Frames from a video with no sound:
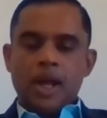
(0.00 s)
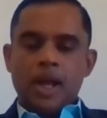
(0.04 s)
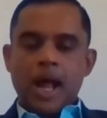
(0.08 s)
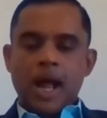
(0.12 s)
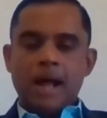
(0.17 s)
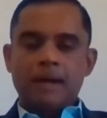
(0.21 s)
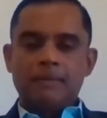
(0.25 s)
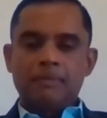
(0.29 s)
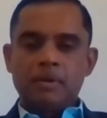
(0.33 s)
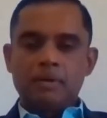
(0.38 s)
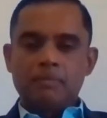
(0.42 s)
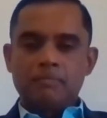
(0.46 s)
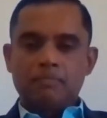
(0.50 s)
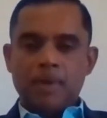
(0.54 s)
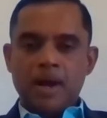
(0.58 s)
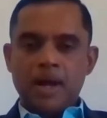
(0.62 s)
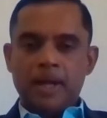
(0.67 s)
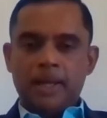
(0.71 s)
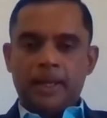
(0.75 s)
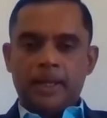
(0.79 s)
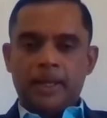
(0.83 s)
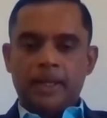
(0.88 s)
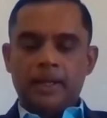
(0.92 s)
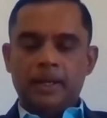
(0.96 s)
Our
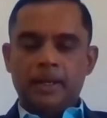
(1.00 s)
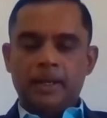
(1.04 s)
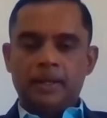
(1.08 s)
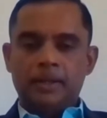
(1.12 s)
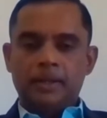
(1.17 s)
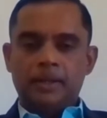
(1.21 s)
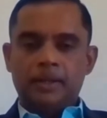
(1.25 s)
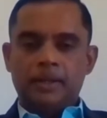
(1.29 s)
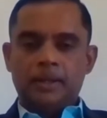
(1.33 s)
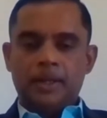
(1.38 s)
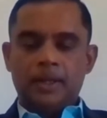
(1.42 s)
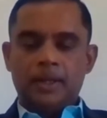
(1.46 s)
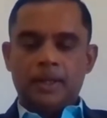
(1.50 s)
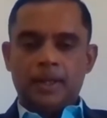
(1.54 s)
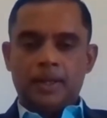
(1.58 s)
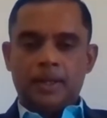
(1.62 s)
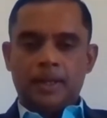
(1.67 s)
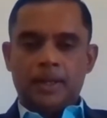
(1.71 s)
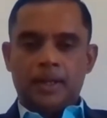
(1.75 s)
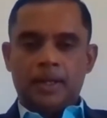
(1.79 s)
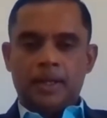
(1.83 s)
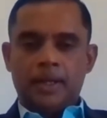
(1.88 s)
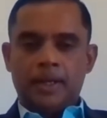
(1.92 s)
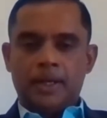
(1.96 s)
mind
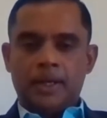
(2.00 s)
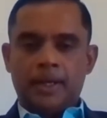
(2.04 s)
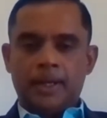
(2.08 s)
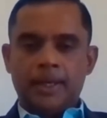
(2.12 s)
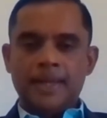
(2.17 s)
uh,